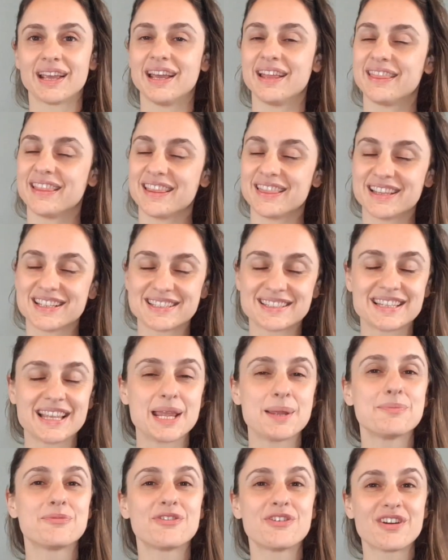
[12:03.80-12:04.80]
And then the
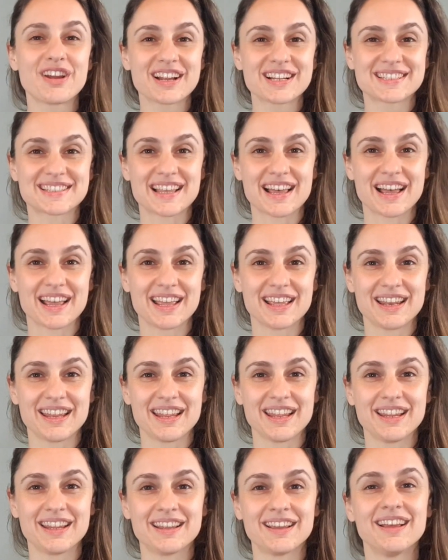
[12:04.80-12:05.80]
same for
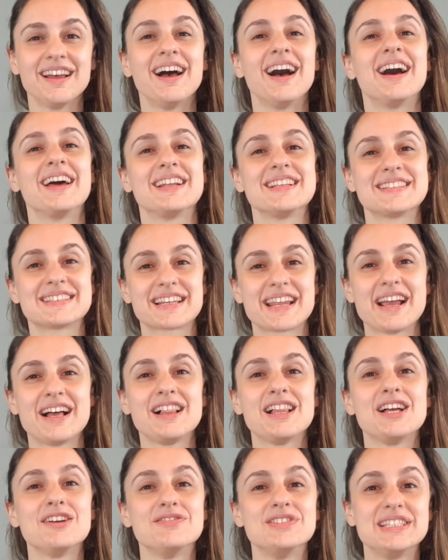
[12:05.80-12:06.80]
anxiety. On a
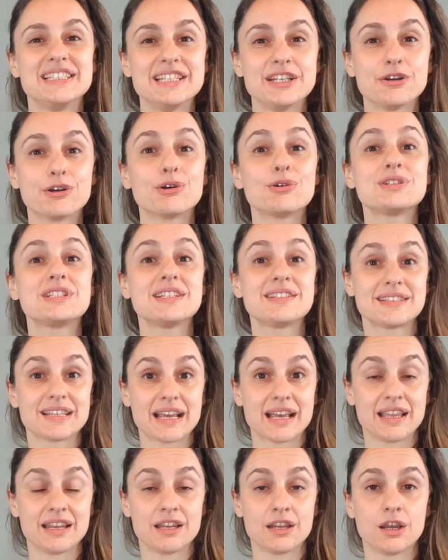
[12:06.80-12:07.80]
scale of 0 to
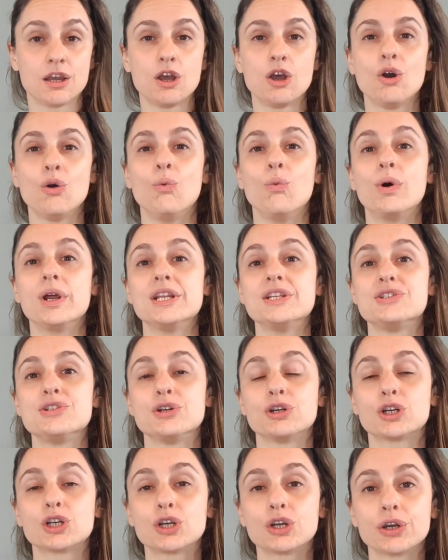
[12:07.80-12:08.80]
10, what is
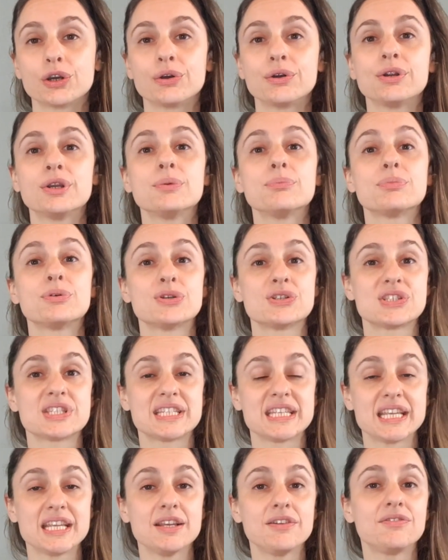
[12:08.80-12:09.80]
your current
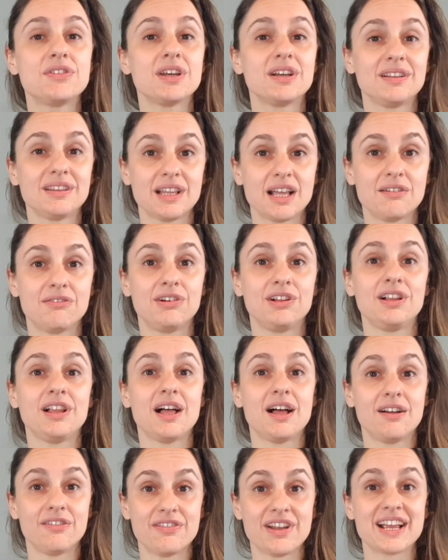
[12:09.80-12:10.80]
perceived level
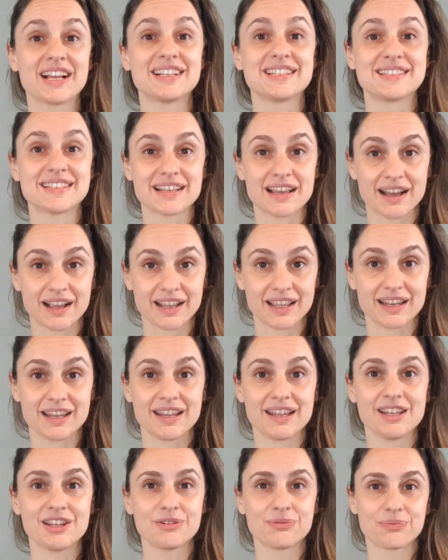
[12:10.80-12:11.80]
of
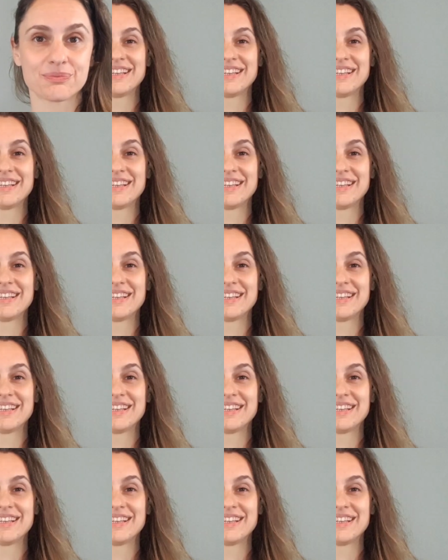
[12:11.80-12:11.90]
anxiety?